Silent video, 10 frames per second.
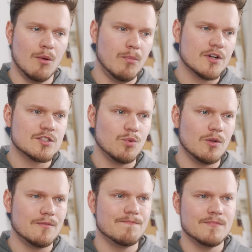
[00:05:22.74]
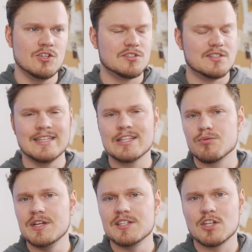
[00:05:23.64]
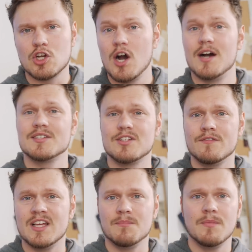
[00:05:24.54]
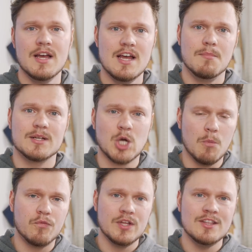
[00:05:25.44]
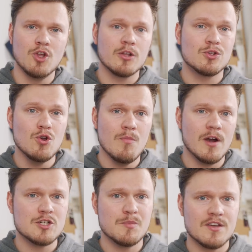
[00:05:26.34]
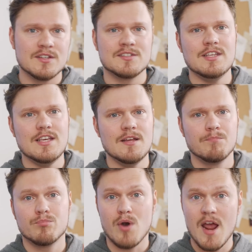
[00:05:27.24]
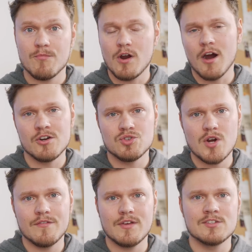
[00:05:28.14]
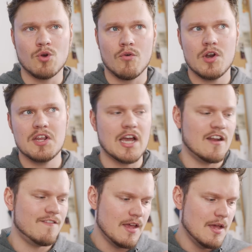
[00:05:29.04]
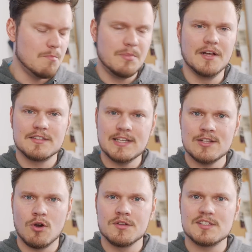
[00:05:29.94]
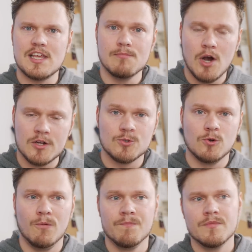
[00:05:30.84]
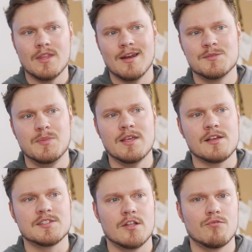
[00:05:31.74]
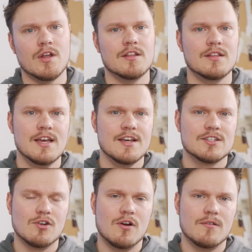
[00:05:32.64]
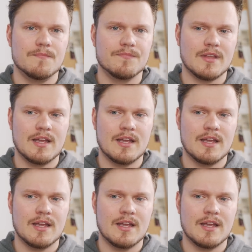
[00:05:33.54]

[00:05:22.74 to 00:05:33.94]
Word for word: notebooks will just increase the cost of them, but hopefully not too much because the primary hard drive is already kind of built in on the same module that is being accelerated. So